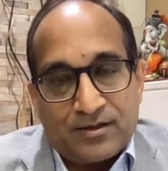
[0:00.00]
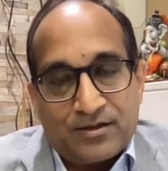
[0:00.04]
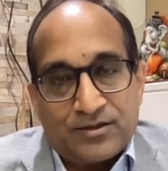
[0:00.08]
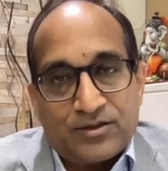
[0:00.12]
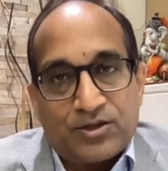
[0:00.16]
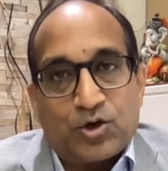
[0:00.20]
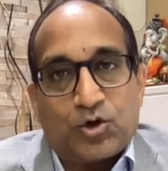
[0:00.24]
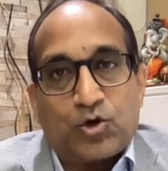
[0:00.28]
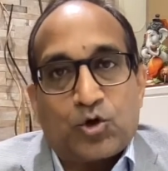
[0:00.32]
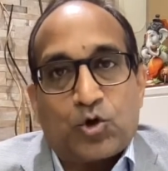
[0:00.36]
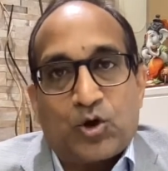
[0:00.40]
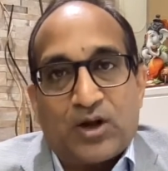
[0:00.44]

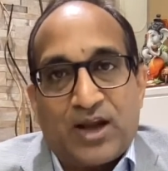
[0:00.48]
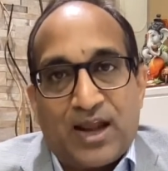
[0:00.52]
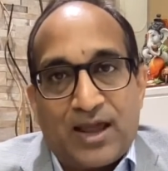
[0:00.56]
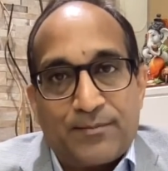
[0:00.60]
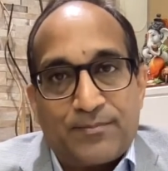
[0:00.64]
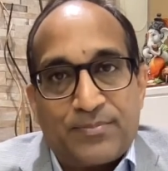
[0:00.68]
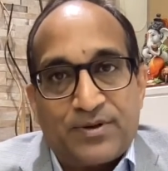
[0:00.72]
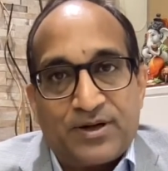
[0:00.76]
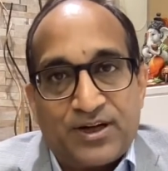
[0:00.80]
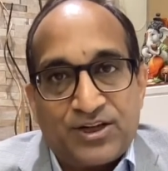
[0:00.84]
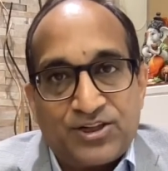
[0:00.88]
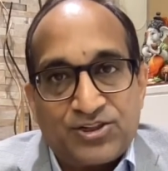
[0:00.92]
the
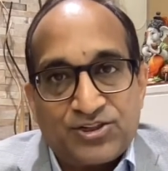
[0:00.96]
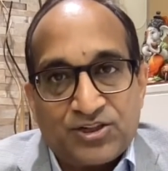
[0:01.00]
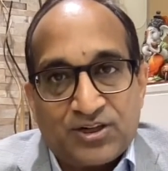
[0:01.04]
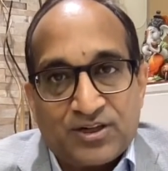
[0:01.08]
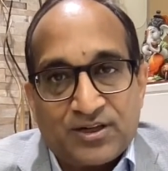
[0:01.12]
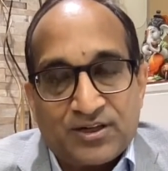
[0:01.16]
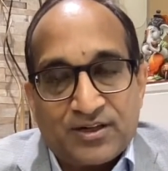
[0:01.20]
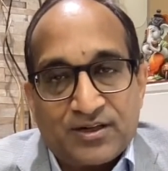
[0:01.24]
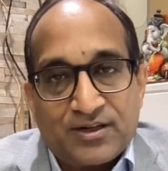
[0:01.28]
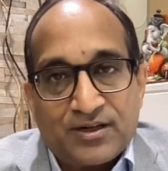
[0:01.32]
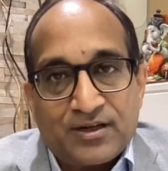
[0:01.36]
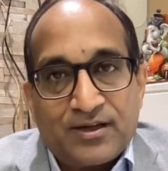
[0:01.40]

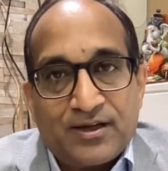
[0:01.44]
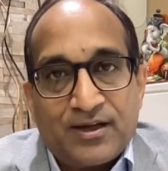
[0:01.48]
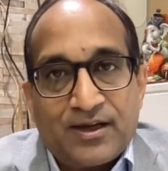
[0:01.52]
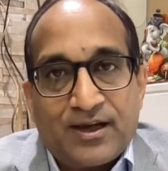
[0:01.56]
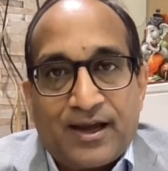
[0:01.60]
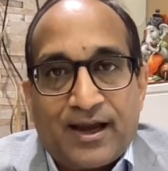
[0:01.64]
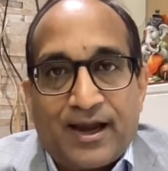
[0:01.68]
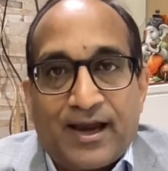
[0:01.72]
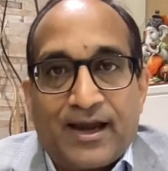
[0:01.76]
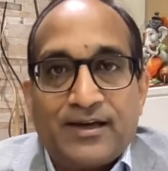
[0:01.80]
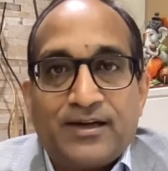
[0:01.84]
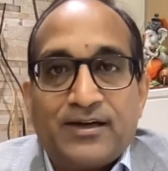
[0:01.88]
collaboration
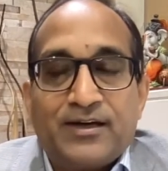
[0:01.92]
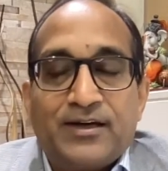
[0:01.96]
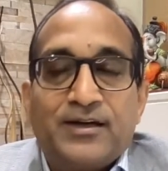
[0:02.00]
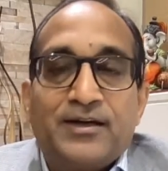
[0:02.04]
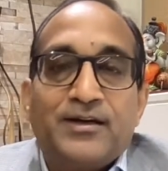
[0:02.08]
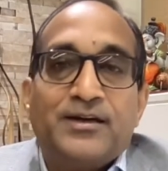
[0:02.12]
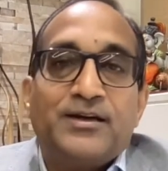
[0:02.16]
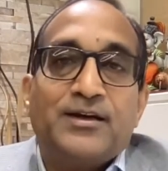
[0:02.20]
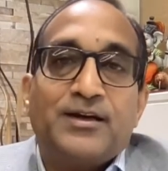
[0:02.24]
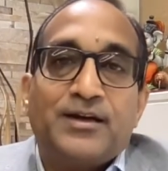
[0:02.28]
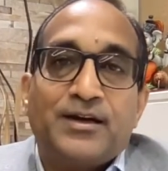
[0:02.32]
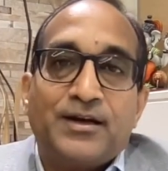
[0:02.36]
and
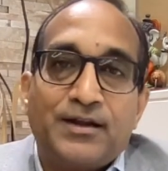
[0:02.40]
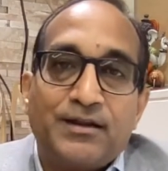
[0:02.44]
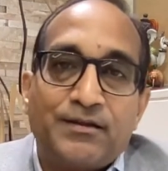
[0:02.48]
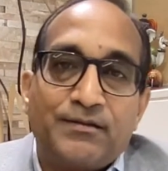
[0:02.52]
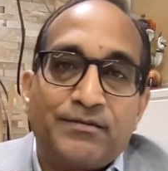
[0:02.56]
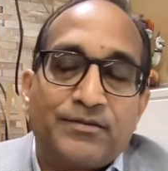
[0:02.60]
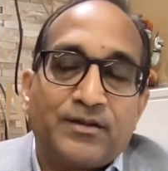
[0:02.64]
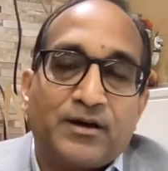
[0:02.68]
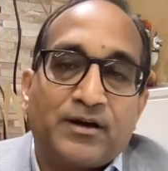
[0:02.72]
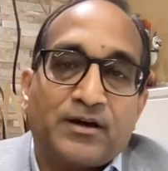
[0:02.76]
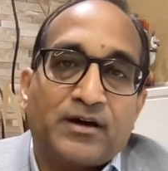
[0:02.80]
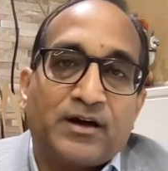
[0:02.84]

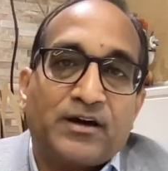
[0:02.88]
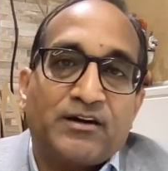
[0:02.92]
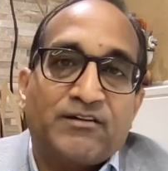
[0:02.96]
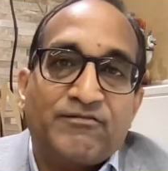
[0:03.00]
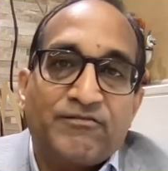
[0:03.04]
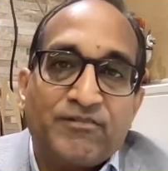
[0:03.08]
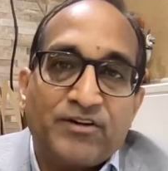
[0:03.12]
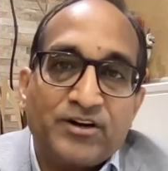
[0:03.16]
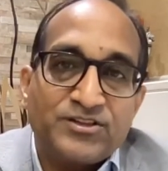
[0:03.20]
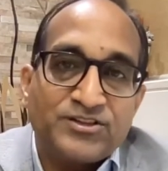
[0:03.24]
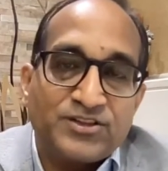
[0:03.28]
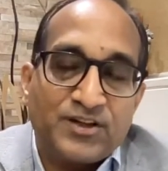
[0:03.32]
increase the
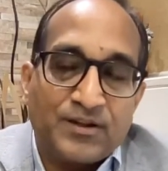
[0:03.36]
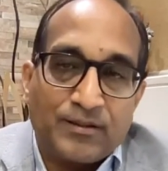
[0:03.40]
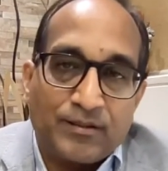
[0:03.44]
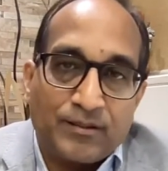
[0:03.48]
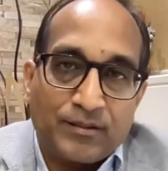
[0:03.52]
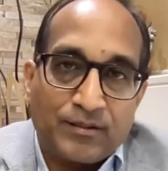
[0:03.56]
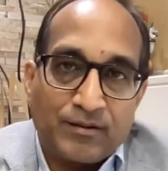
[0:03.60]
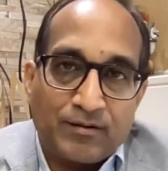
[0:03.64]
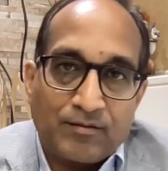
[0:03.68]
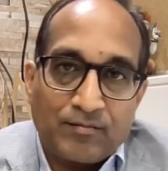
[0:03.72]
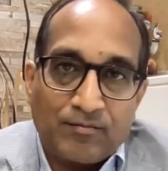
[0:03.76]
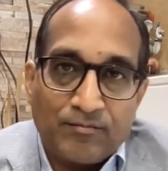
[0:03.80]

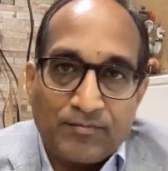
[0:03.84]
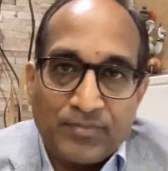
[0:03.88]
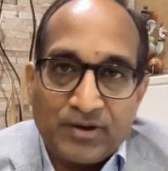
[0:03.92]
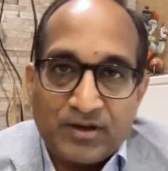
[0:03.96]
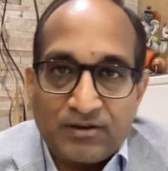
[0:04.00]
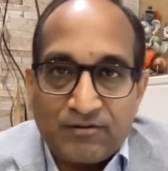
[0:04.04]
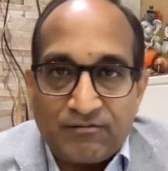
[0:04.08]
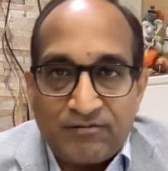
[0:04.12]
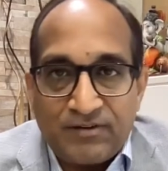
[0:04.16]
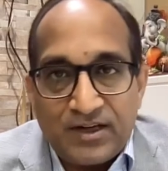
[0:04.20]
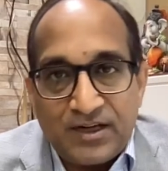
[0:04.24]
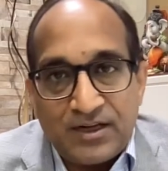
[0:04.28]
convergence
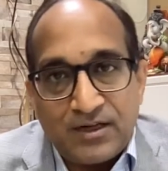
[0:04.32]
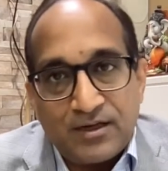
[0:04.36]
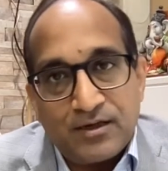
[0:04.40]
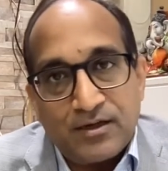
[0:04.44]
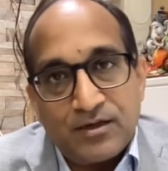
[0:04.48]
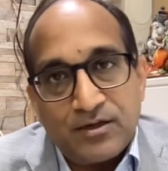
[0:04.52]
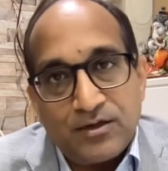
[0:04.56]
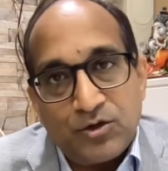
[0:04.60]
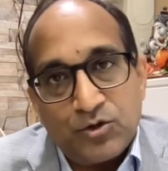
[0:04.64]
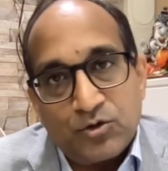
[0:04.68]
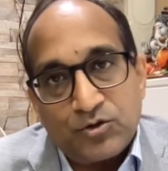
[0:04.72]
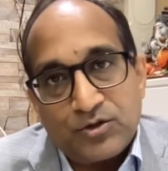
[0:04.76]

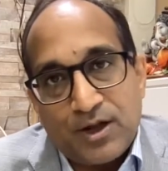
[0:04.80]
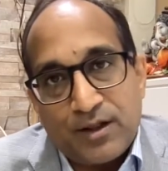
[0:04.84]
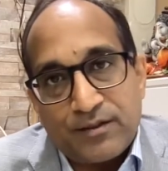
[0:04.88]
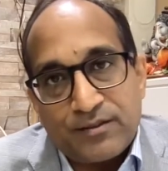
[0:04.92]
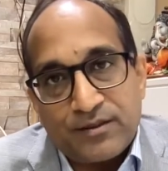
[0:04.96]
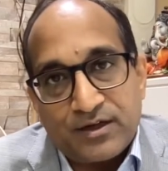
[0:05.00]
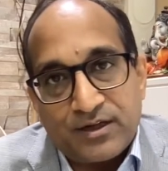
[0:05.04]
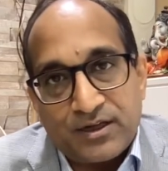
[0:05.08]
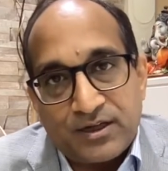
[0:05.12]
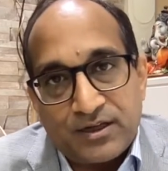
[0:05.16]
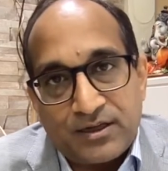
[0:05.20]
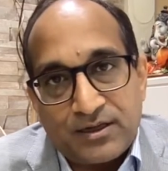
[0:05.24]
between
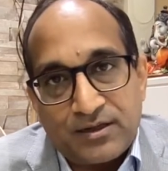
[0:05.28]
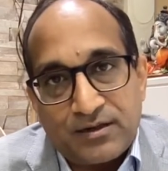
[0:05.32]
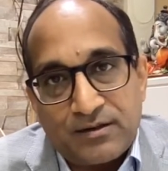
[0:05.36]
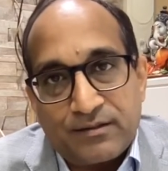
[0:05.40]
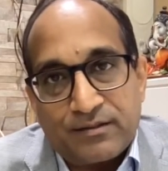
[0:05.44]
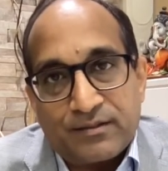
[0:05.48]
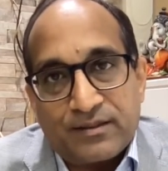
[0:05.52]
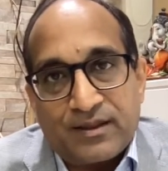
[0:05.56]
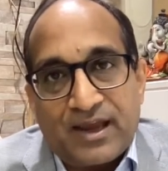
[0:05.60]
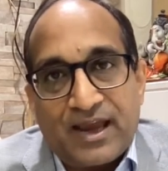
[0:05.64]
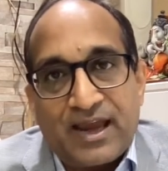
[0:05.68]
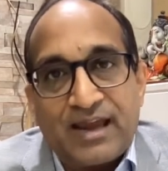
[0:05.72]

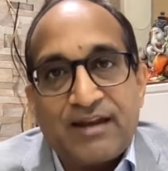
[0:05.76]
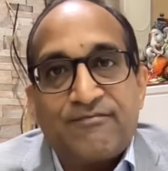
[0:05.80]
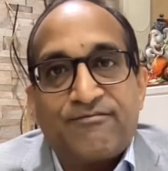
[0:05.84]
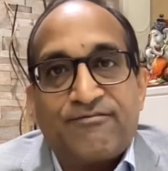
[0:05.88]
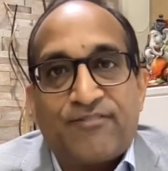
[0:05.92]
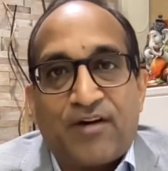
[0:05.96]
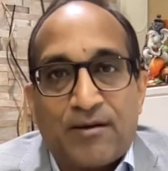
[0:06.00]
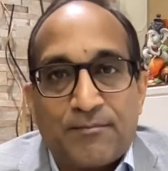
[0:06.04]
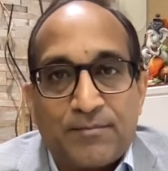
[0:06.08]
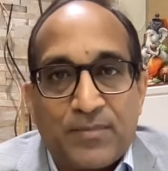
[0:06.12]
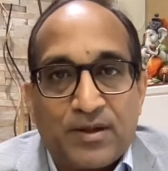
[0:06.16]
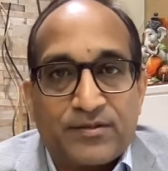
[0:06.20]
nutraceuticals and
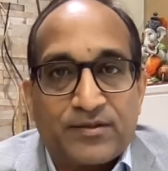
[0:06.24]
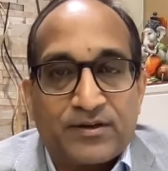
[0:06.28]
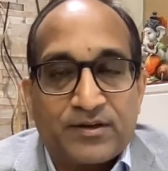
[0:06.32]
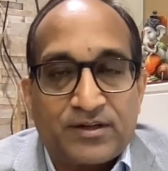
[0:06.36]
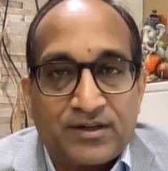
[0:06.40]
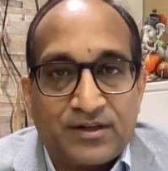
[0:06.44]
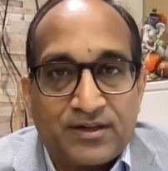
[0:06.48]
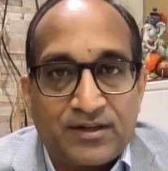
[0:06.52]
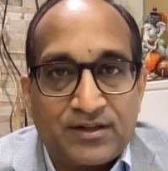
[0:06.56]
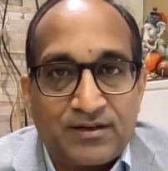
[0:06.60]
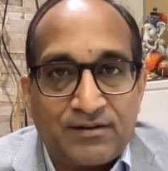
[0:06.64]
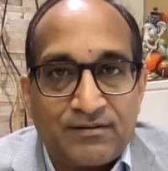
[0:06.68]

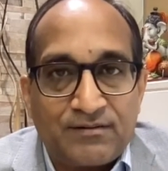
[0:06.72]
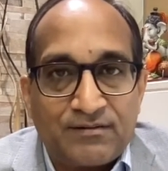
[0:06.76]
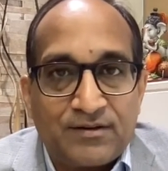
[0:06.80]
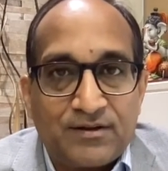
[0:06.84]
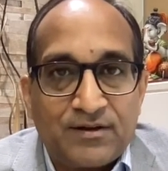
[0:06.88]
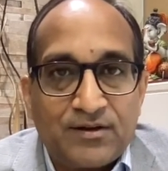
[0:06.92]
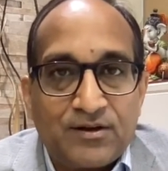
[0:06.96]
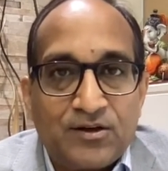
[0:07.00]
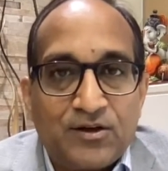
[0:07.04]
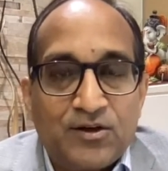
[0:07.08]
pharmaceuticals